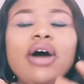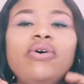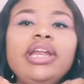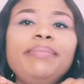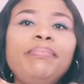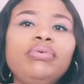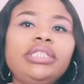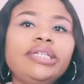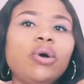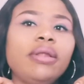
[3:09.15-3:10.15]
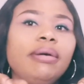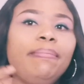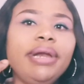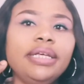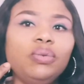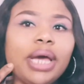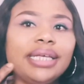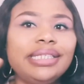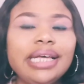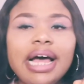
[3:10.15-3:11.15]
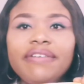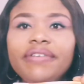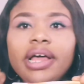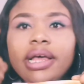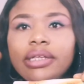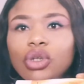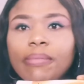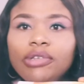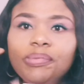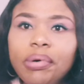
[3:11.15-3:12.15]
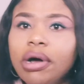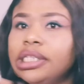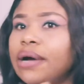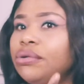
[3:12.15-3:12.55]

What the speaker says: I only put it on the place where I still have some spots.